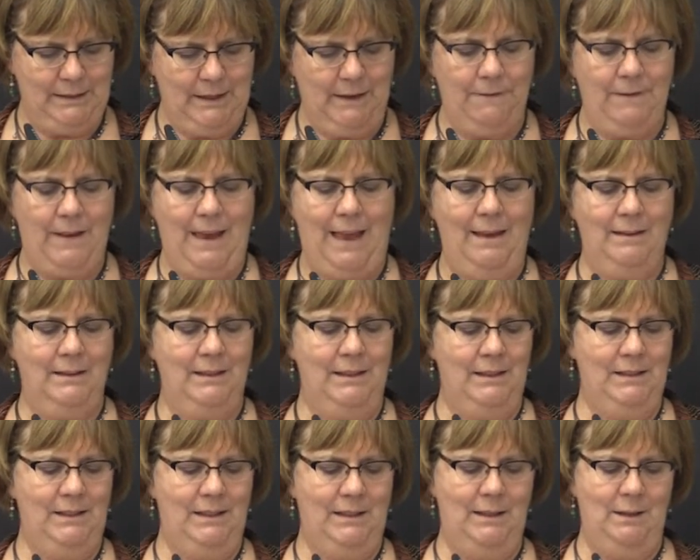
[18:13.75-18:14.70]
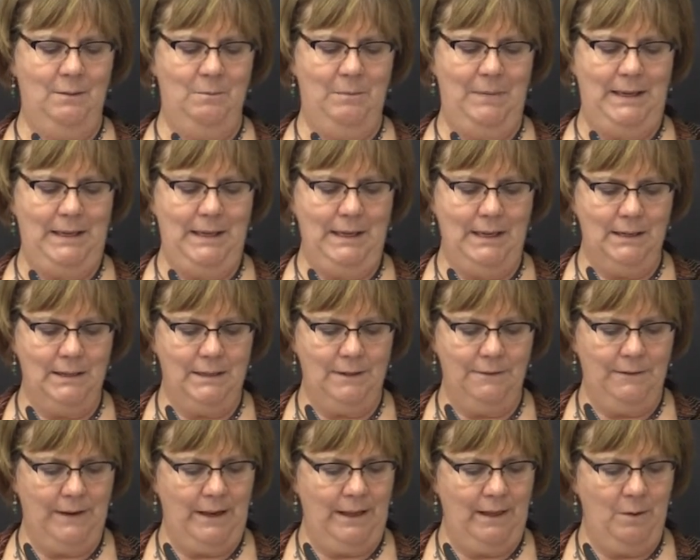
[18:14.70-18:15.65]
If access to the media is
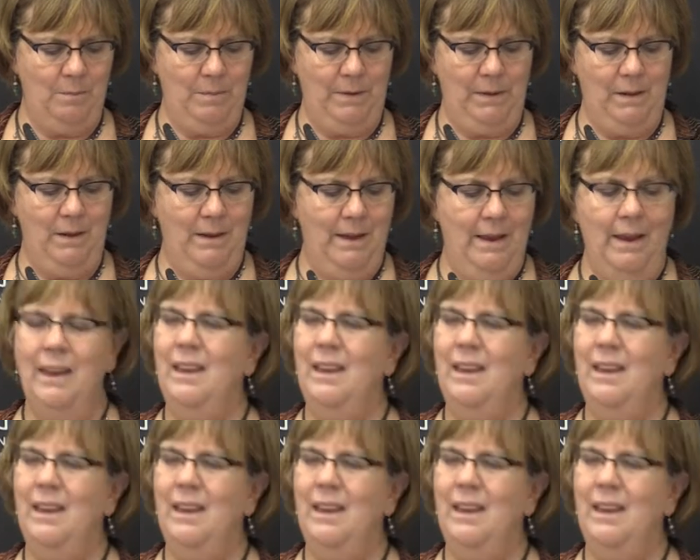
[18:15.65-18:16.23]
available,